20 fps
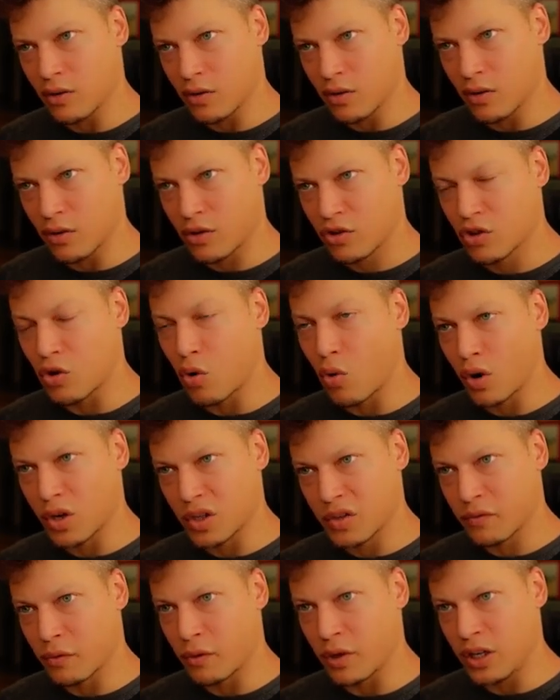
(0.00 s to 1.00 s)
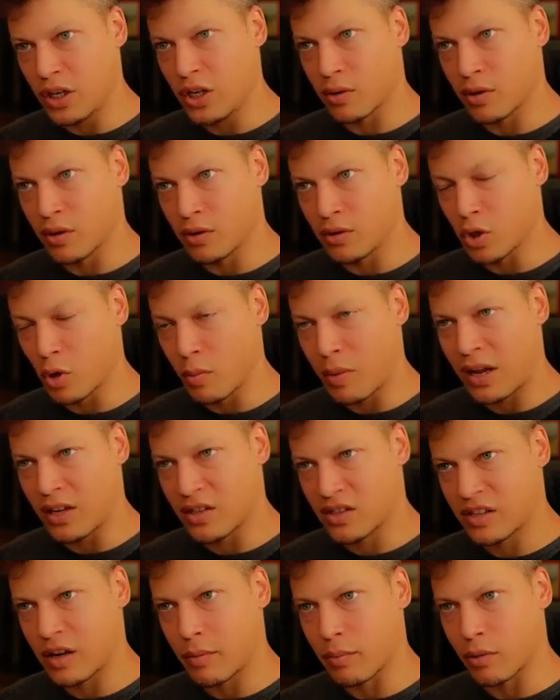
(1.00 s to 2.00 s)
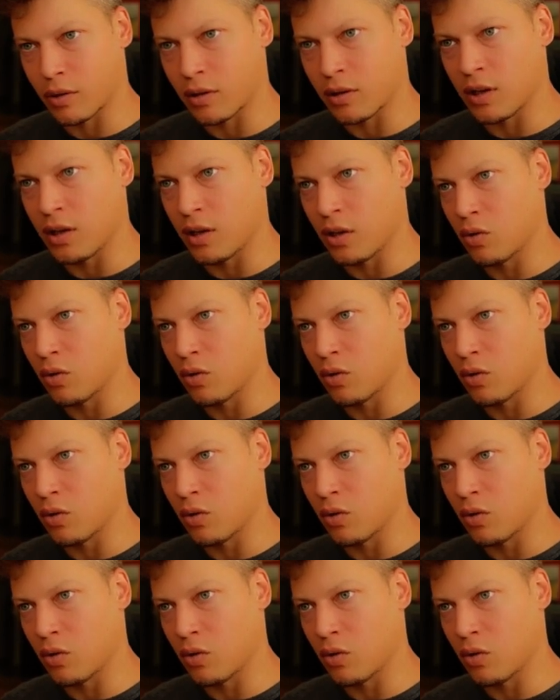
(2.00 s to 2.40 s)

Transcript: the scores for each domain separately.